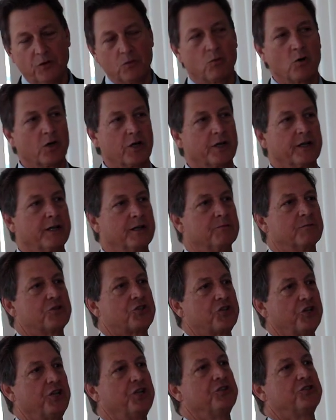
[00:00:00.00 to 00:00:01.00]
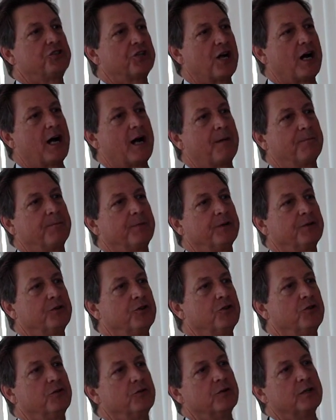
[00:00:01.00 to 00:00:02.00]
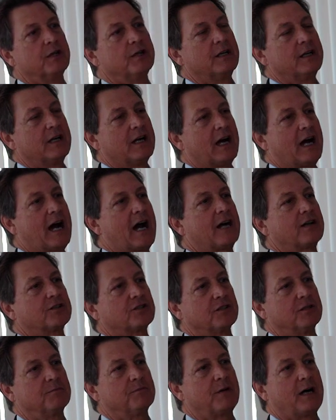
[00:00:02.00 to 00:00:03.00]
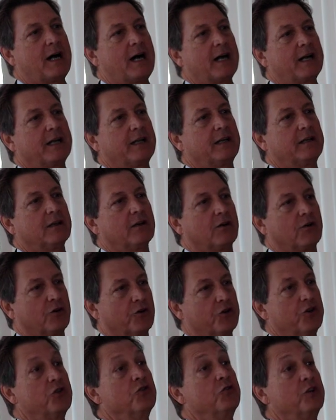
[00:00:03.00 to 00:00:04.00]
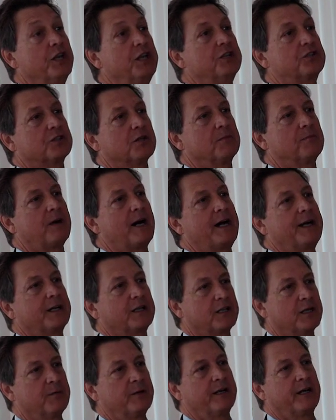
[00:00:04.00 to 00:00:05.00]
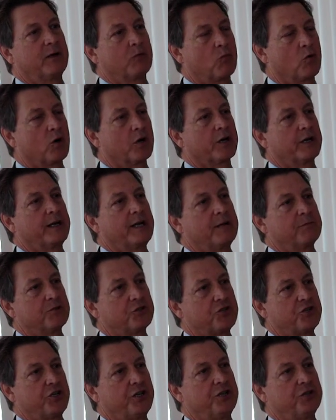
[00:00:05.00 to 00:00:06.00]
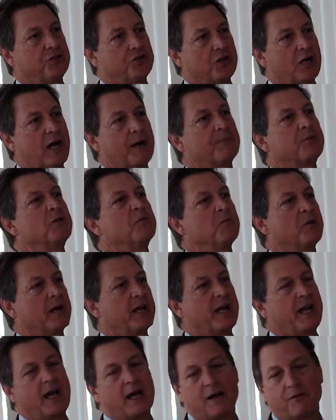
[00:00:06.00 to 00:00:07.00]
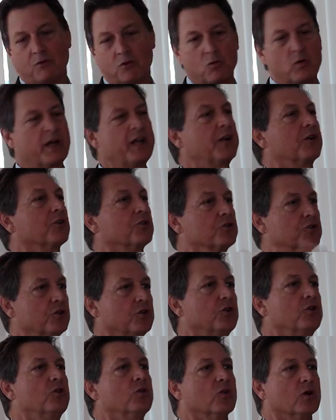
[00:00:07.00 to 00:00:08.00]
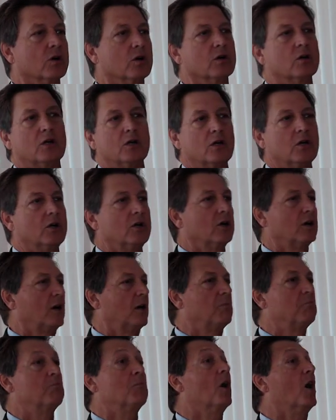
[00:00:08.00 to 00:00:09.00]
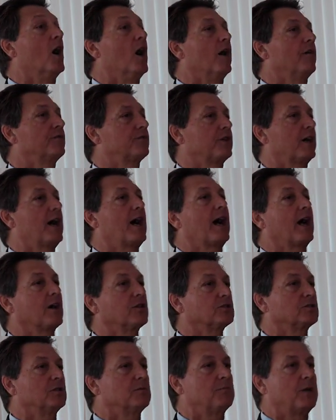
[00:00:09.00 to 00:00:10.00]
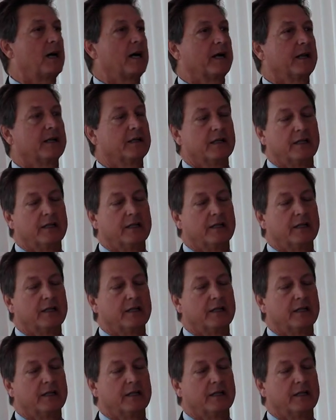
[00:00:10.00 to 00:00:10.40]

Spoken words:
working in a machine shop and you hire somebody, or you need somebody to come in here and work in that machine shop, you may have a week or two or a month to hire somebody.